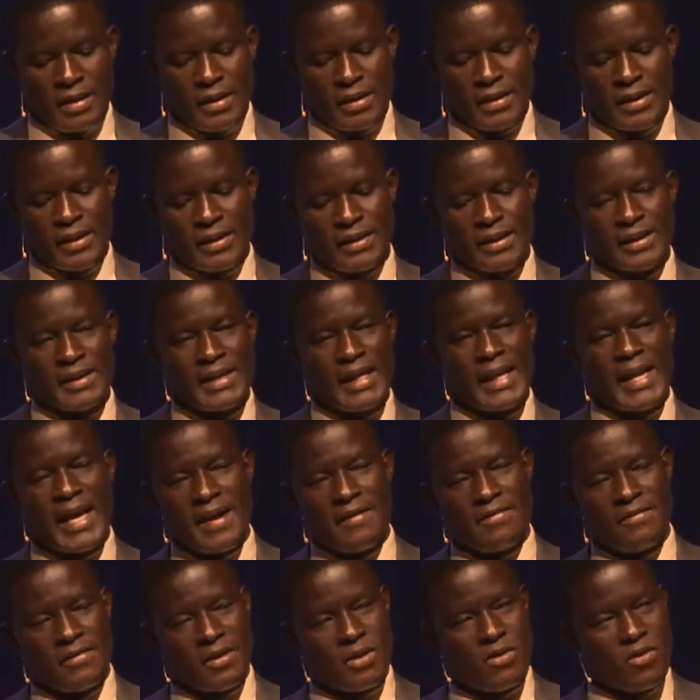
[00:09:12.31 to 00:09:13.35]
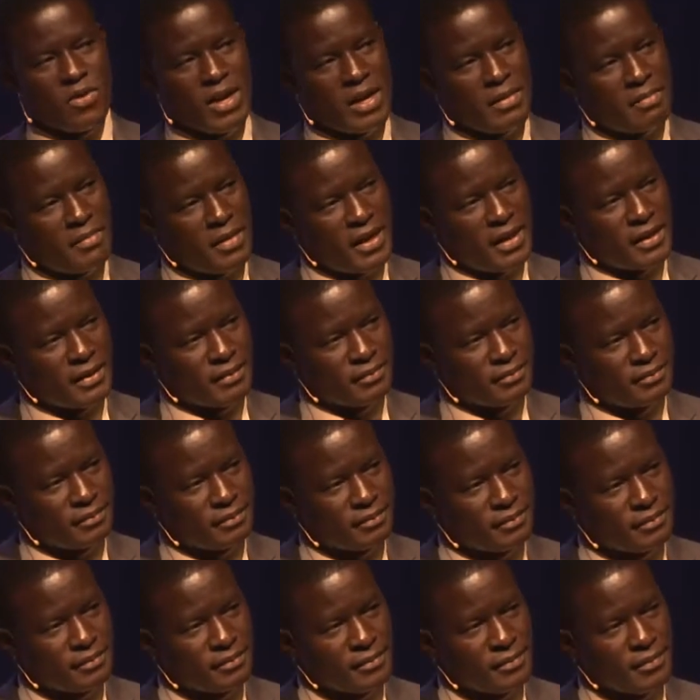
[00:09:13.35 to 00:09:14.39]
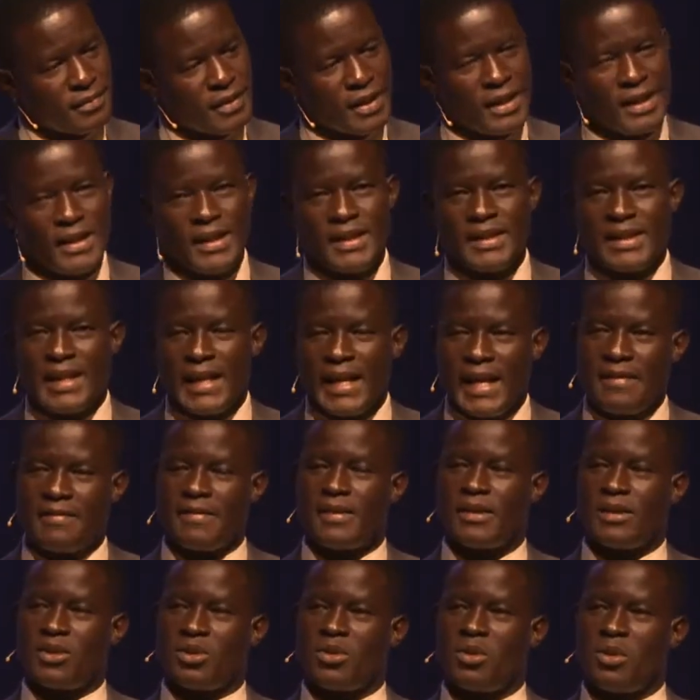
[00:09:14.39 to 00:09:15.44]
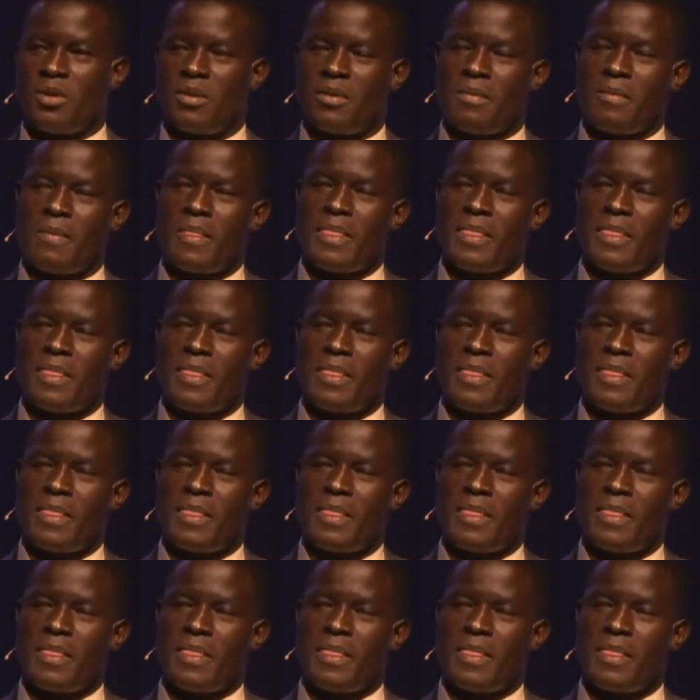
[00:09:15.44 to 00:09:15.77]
This is the life we grew up in. This is the life I saw.